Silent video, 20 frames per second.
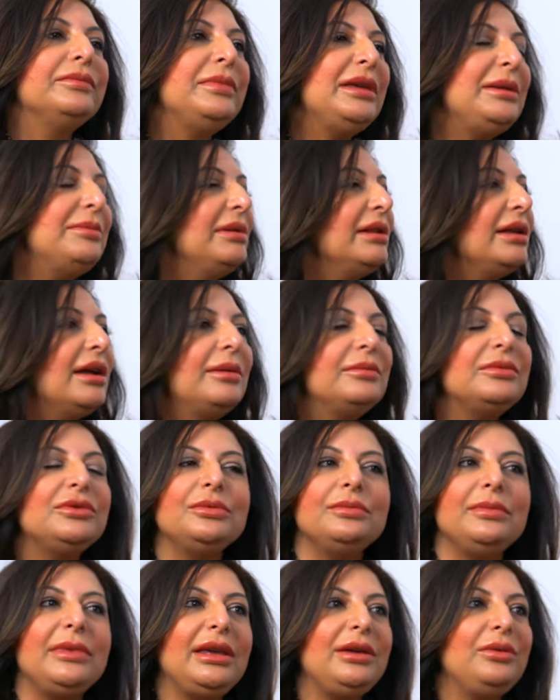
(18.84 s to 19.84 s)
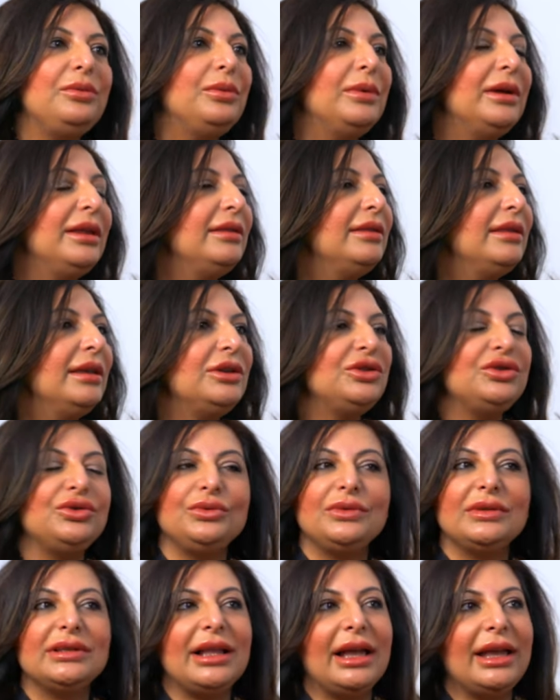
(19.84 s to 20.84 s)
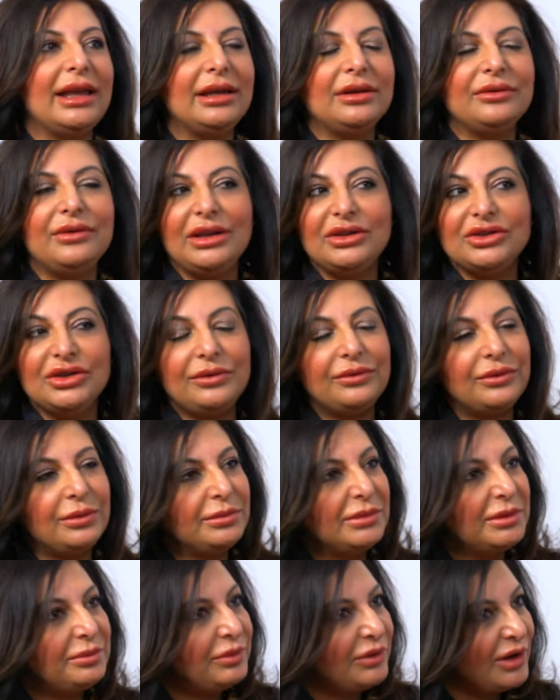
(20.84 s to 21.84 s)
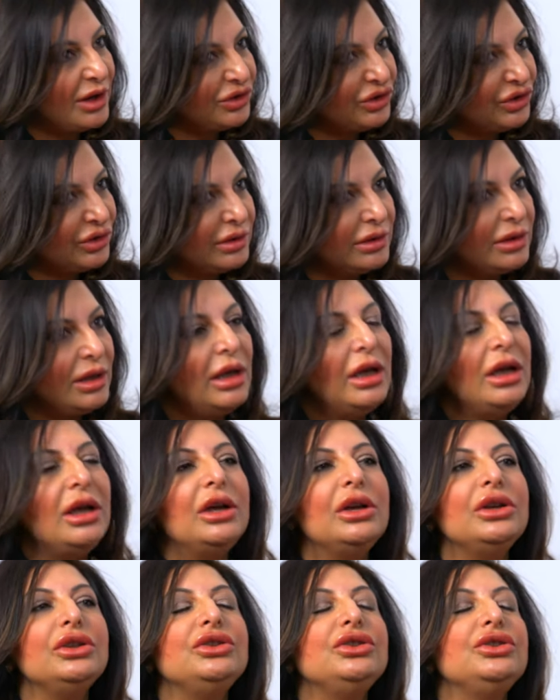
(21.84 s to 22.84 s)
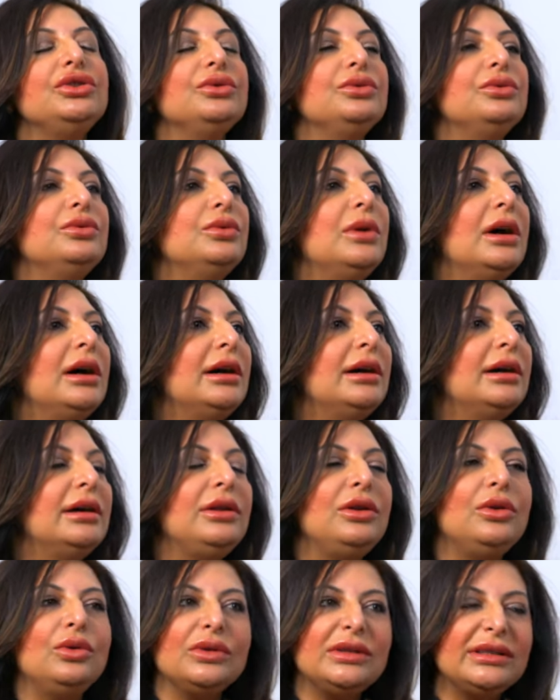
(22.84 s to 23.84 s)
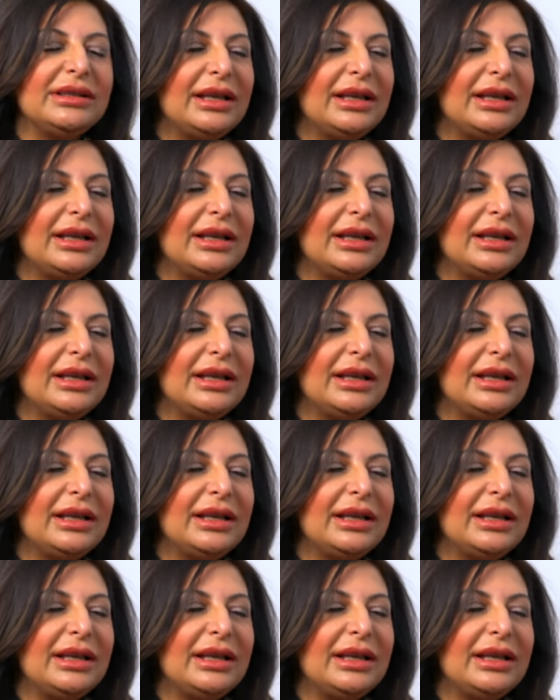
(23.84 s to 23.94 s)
People come to me with issues like ranging from depression to low